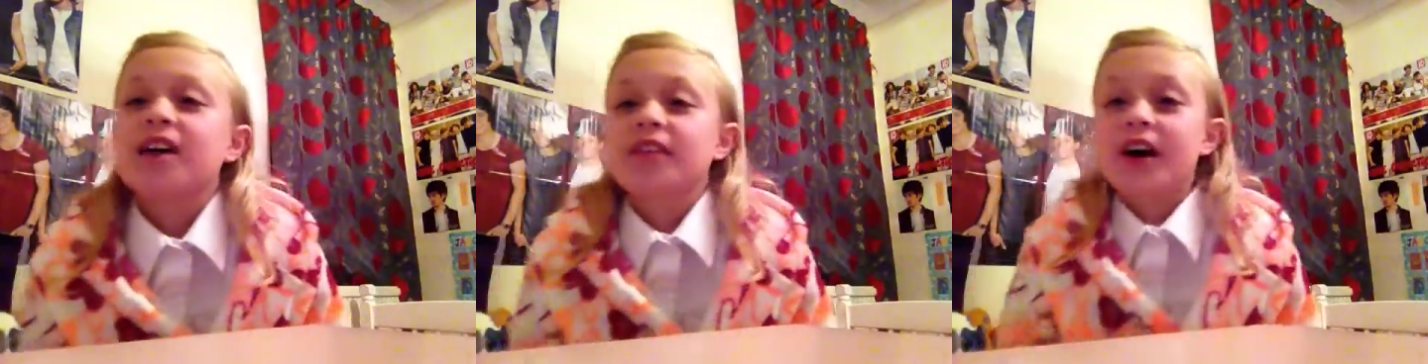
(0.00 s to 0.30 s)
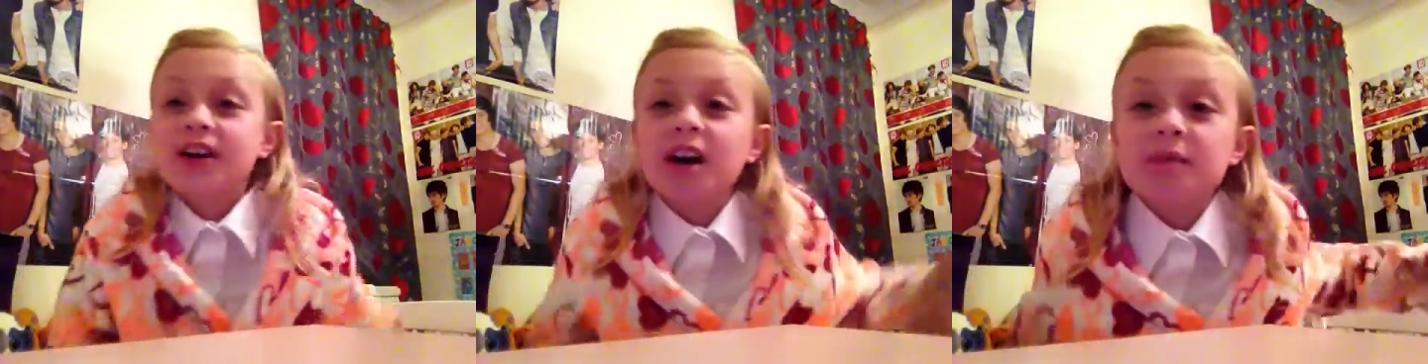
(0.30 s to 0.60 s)

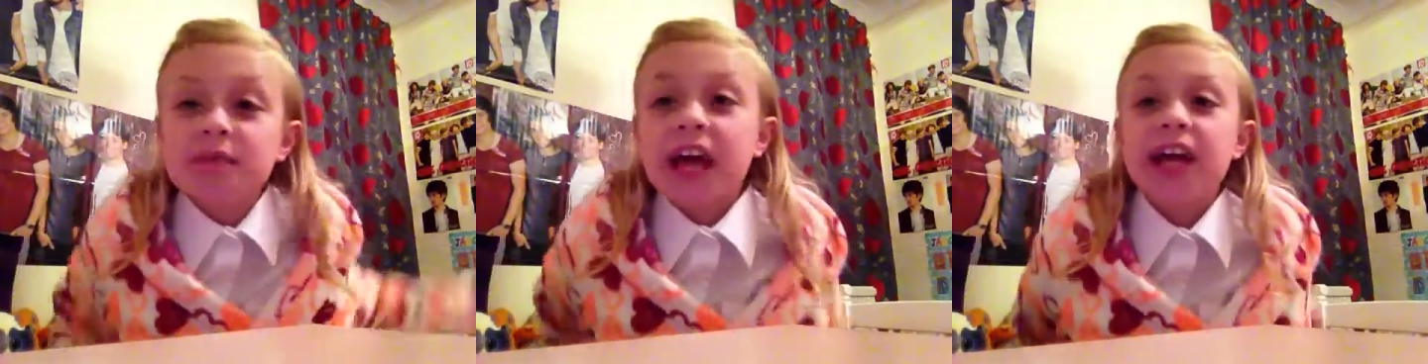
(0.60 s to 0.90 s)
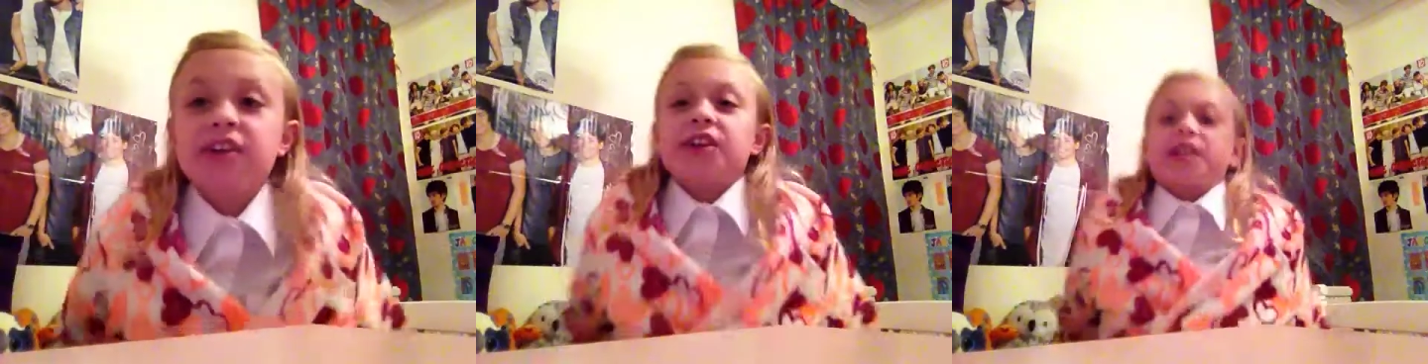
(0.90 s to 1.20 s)
So an
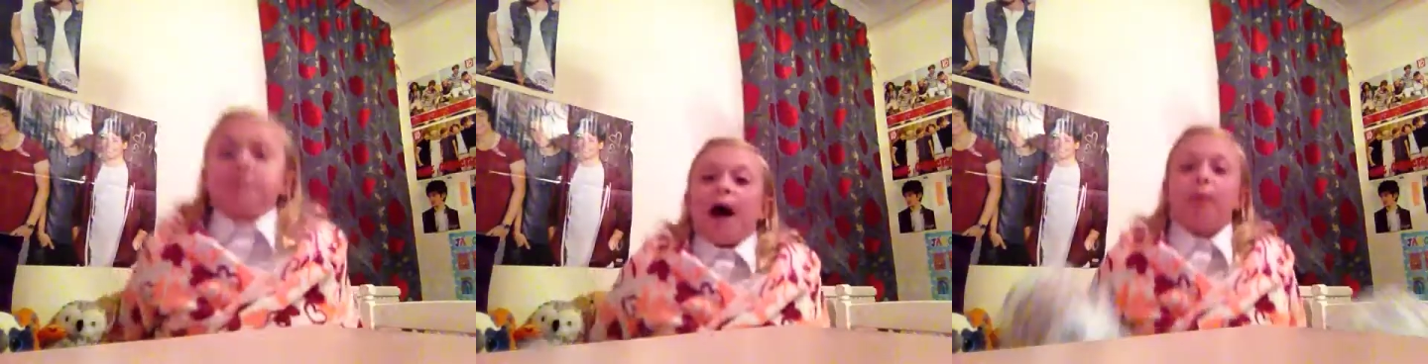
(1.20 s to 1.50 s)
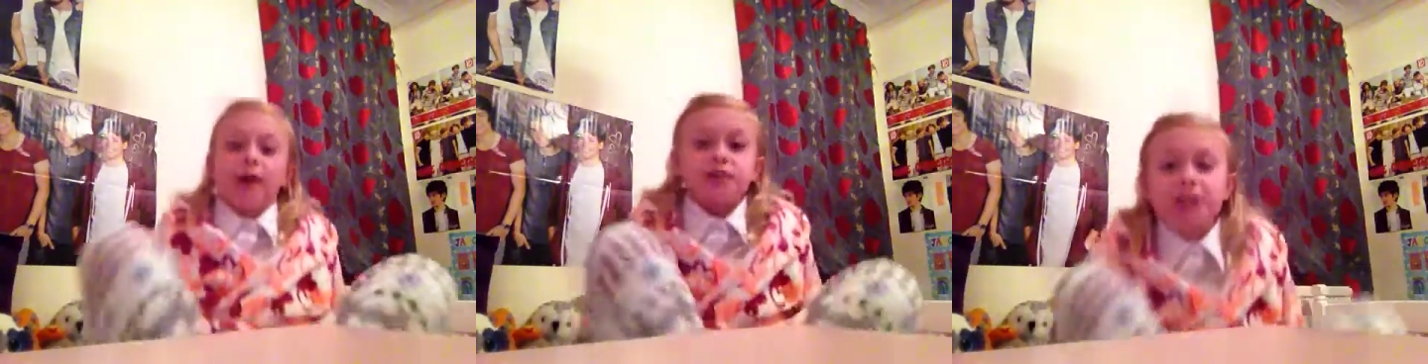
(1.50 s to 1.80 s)
update just about
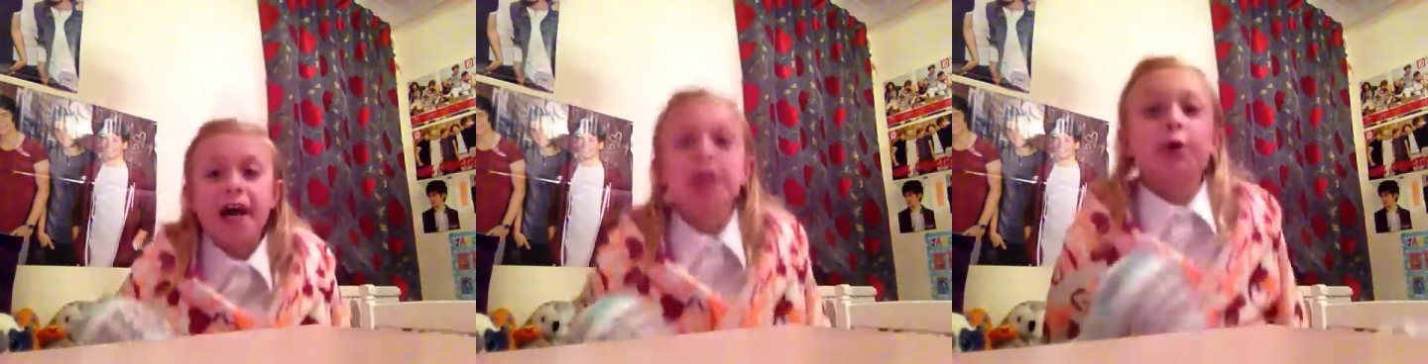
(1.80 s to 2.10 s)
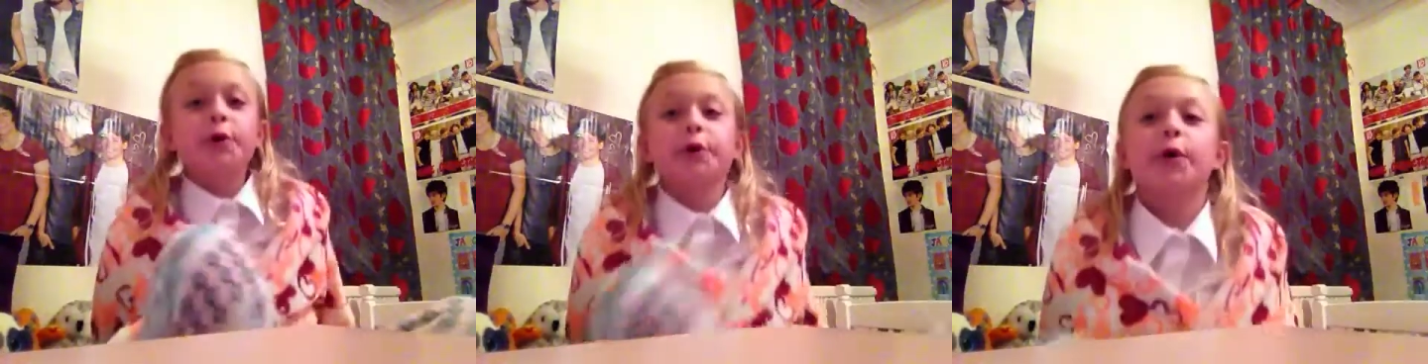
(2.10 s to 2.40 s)
my
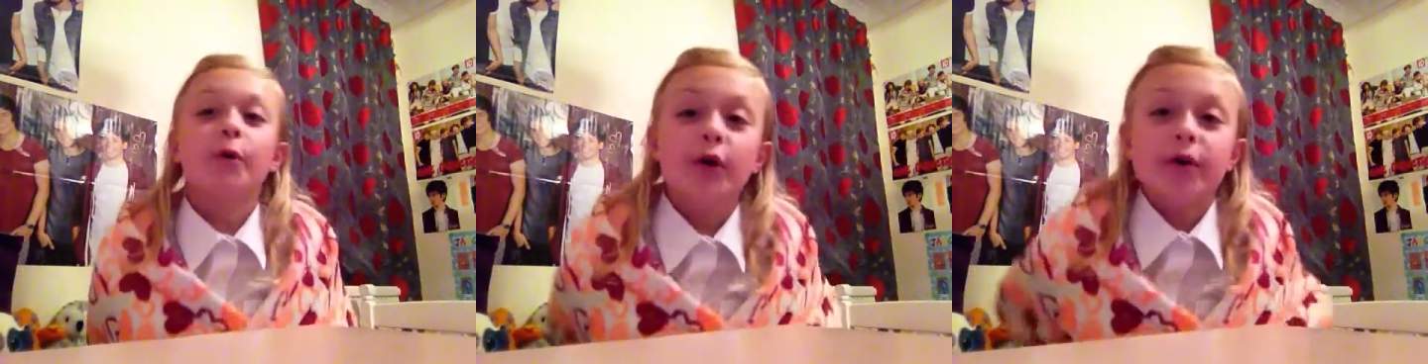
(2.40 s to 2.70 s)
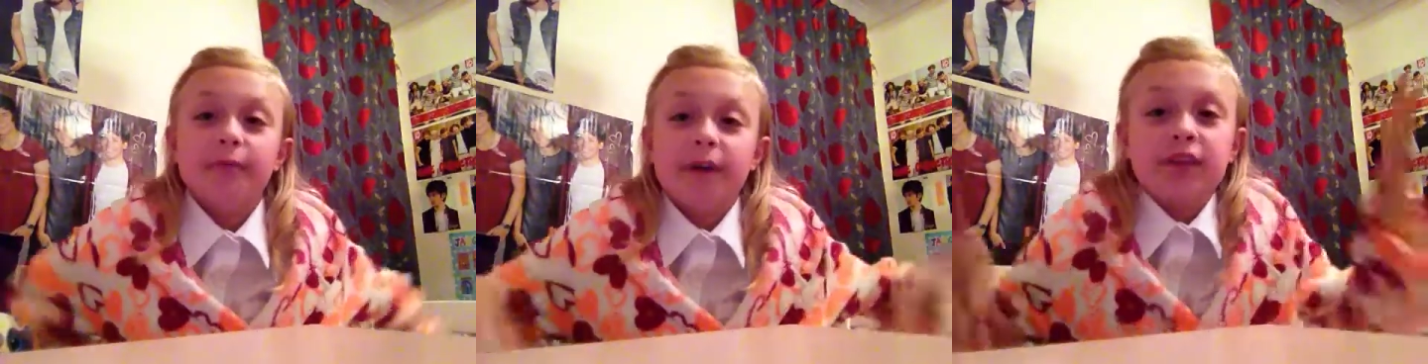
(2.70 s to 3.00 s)
channel
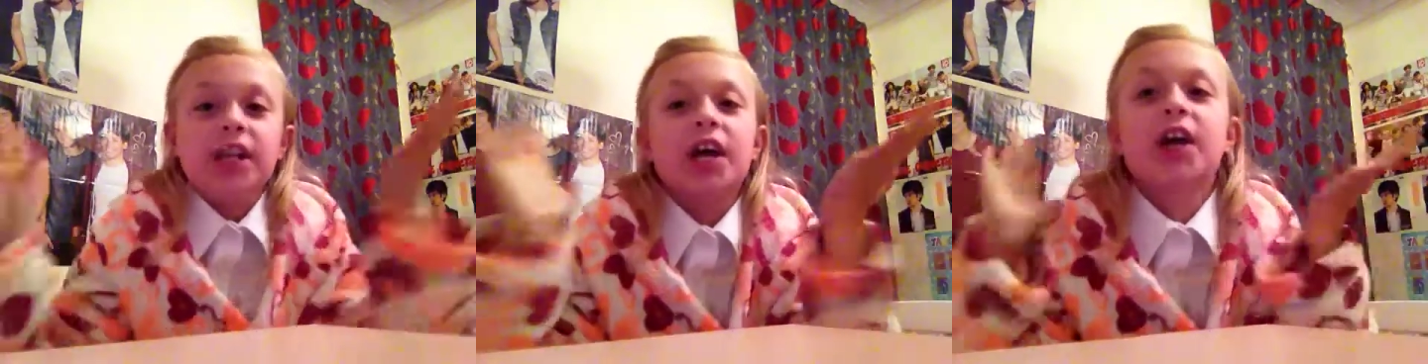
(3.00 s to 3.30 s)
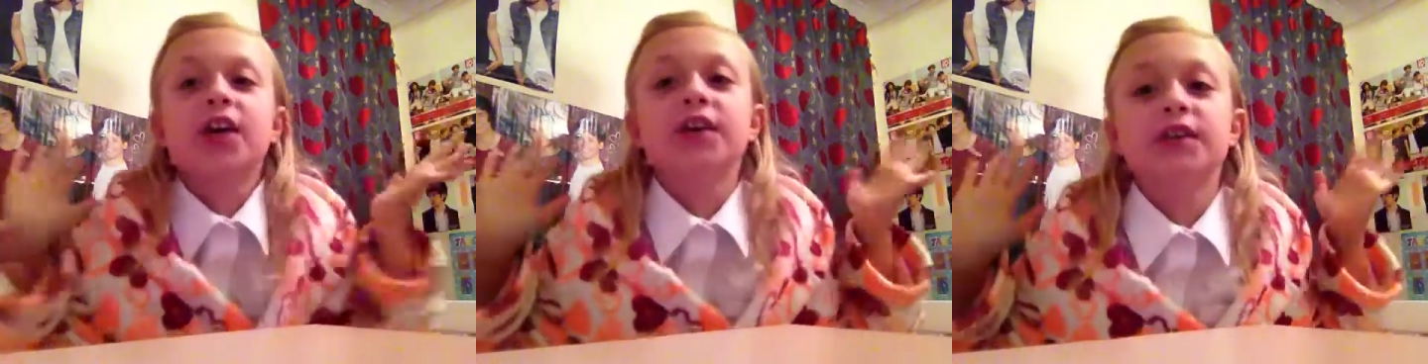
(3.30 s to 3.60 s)
and my
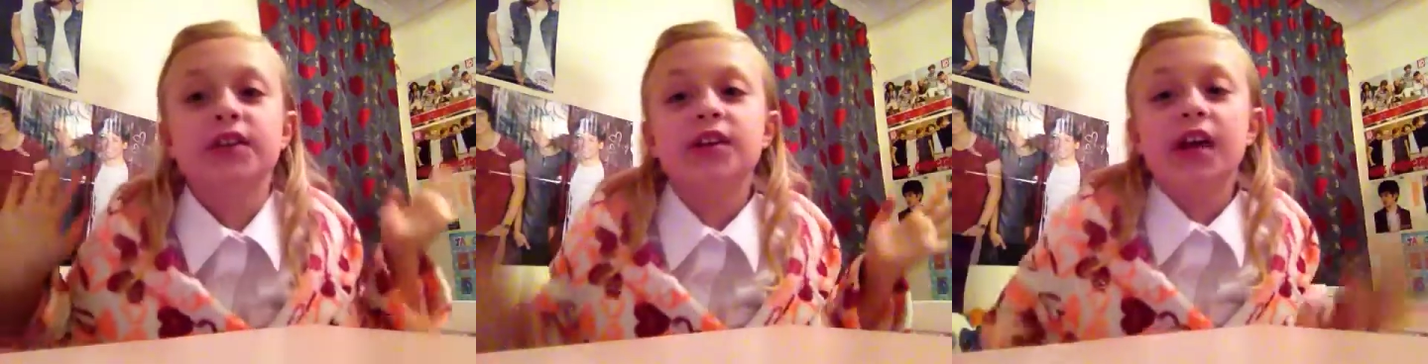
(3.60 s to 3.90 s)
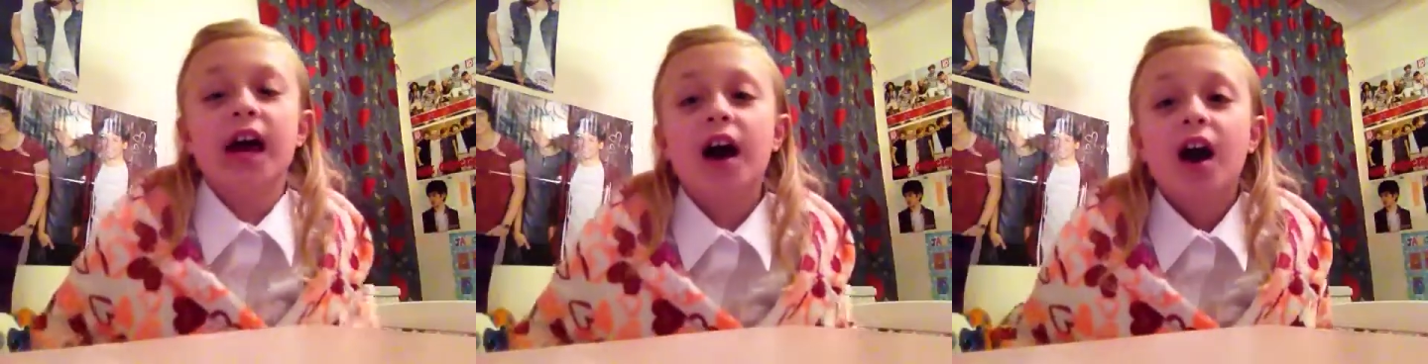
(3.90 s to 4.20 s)
videos and
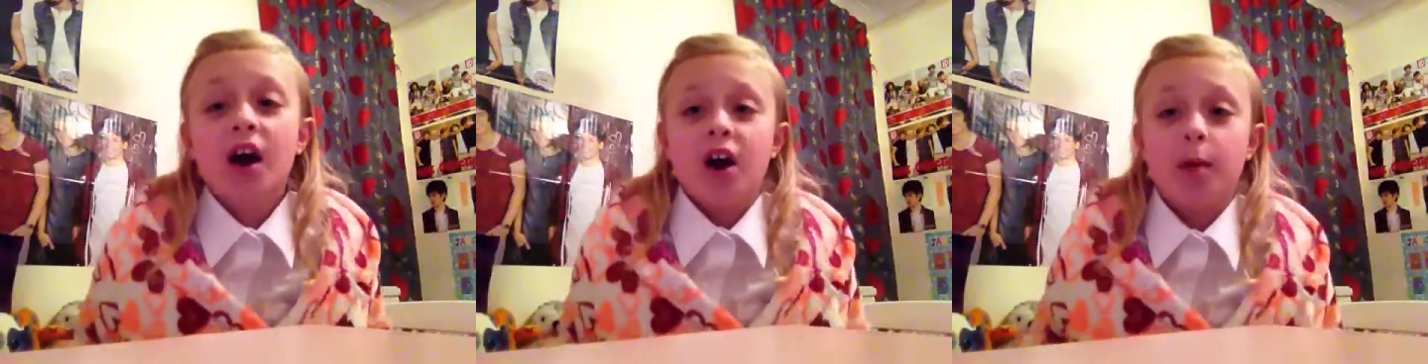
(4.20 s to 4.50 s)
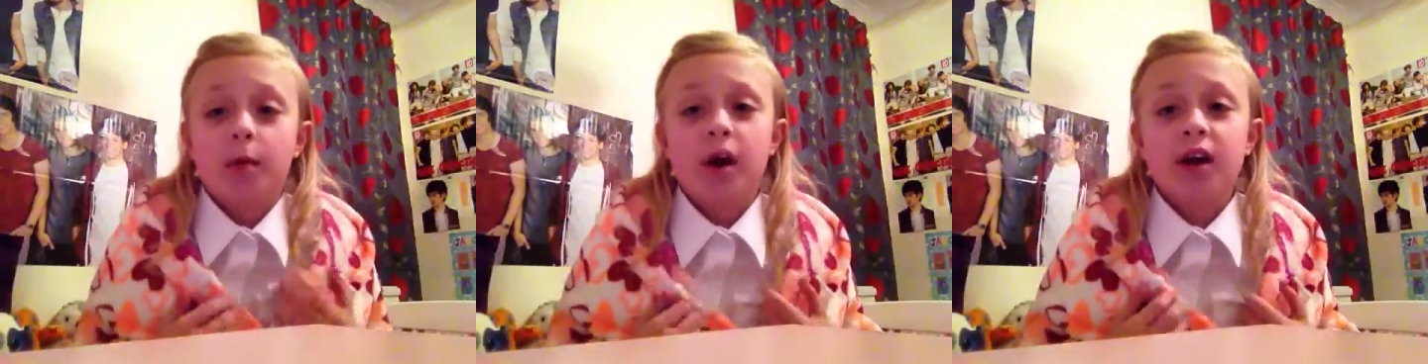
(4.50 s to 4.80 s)
yeah.
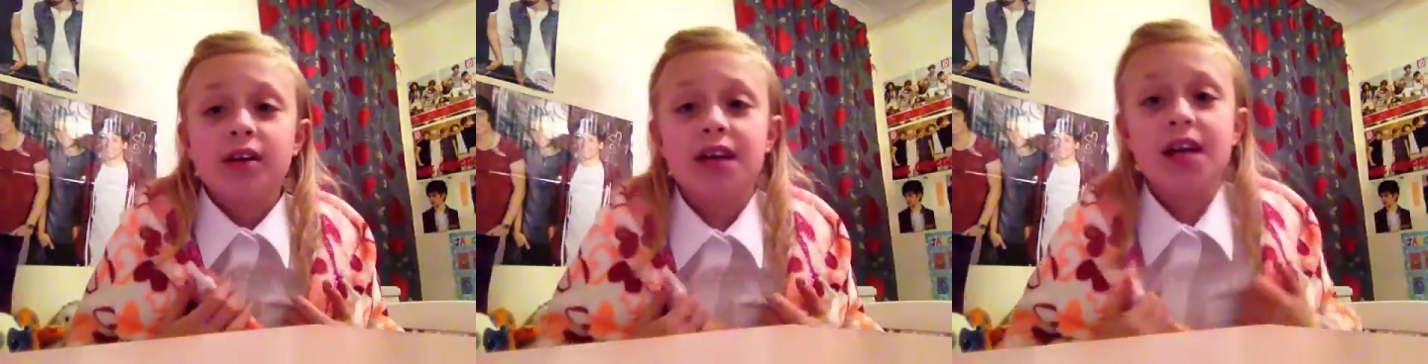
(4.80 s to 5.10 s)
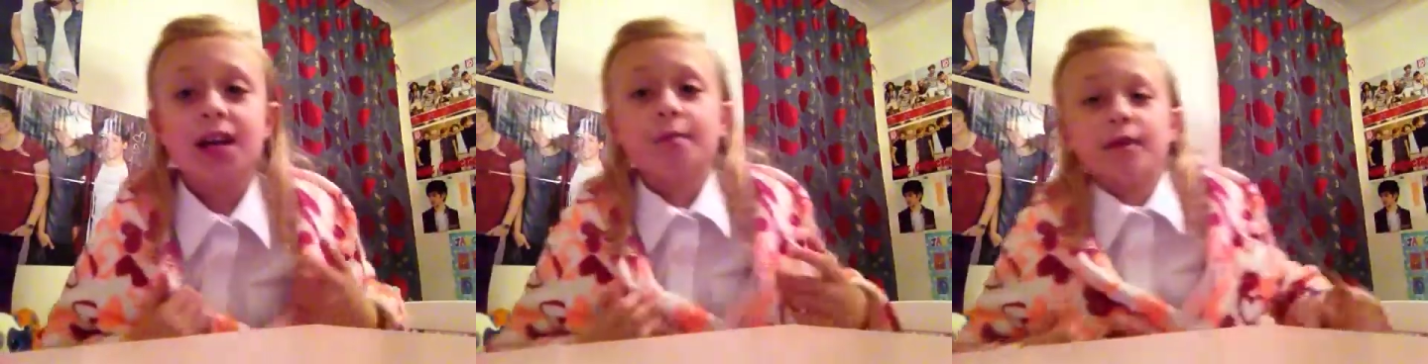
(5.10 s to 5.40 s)
I'm currently in